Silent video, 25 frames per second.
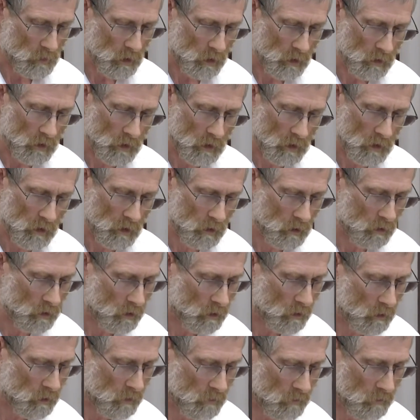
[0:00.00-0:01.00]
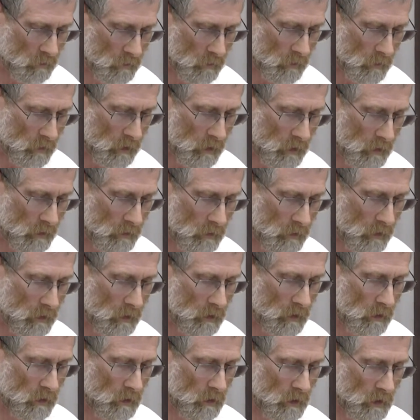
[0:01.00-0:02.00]
That's
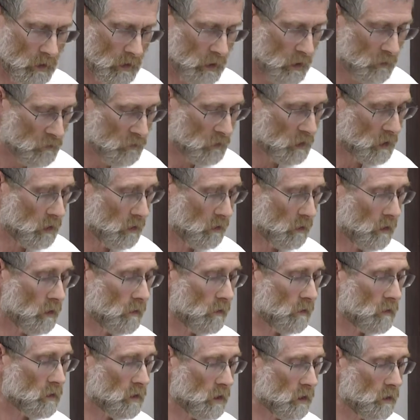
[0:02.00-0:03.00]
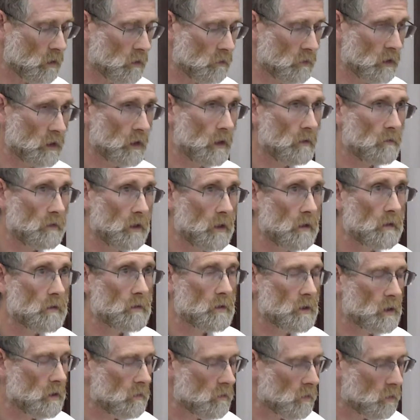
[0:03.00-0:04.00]
Arafta, the day of Arava, the
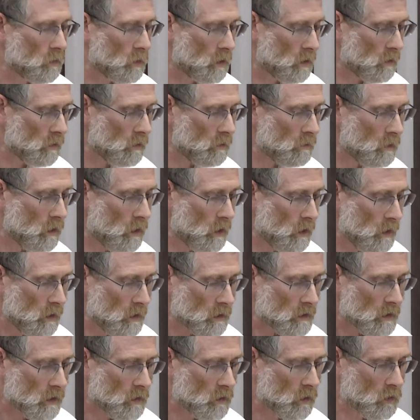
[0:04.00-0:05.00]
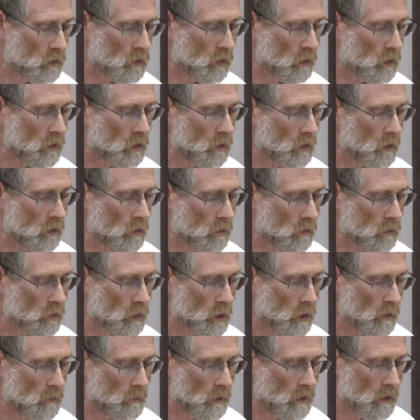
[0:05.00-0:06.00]
day of the willow, cannot occur on
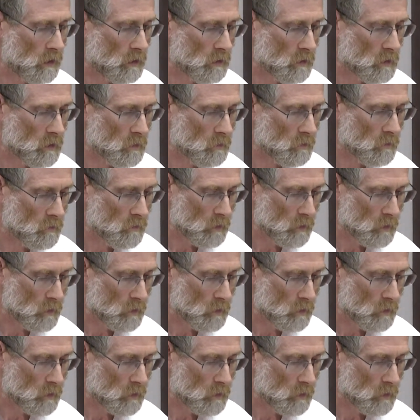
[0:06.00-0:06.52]
Shabbat.